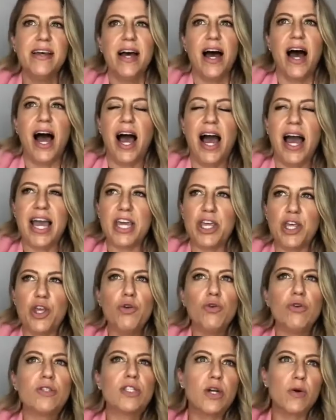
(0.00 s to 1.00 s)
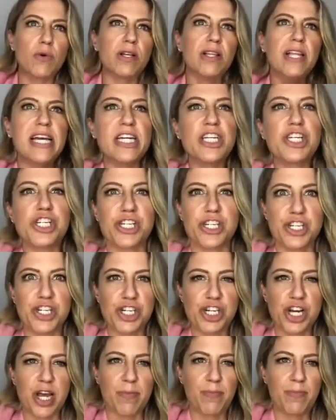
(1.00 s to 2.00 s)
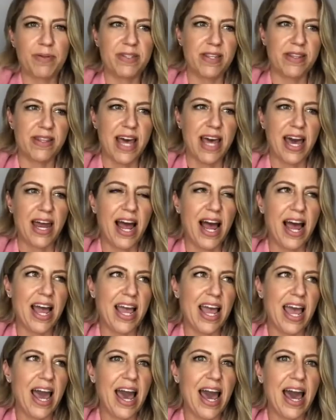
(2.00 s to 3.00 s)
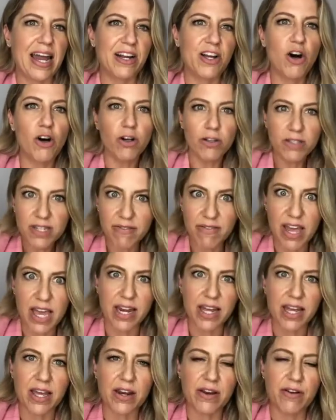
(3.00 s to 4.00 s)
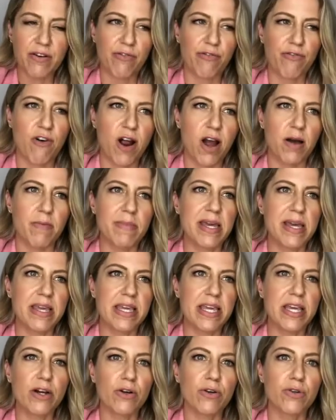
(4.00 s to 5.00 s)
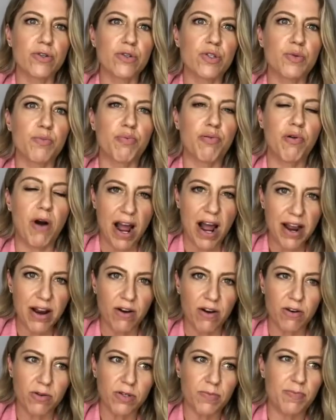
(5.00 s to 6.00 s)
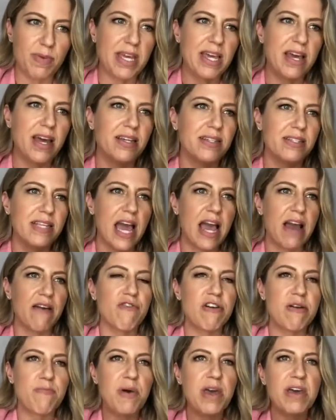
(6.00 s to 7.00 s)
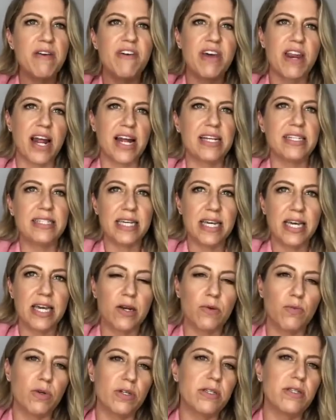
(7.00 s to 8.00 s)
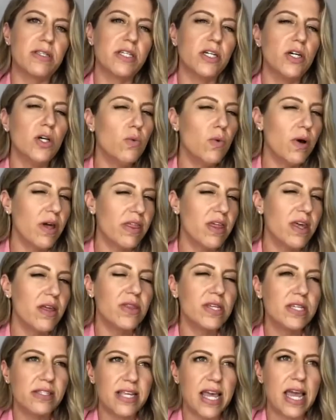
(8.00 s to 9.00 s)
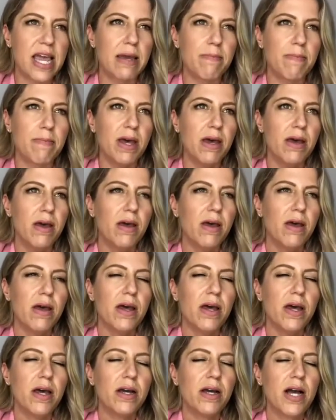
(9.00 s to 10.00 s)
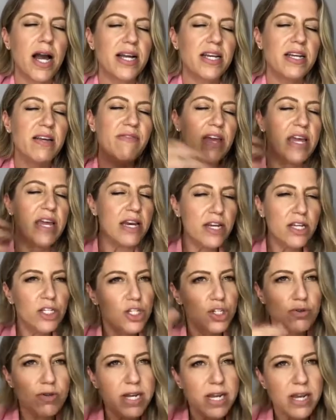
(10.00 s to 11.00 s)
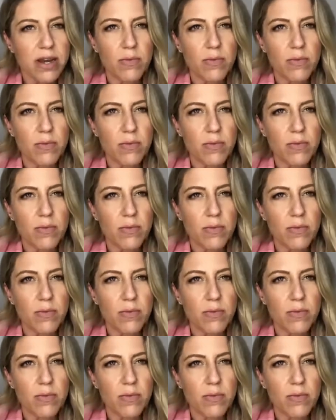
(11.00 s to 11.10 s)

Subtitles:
I used the relationships that I had cultivated from years prior, because every pivot I did was still within the same kind of industry.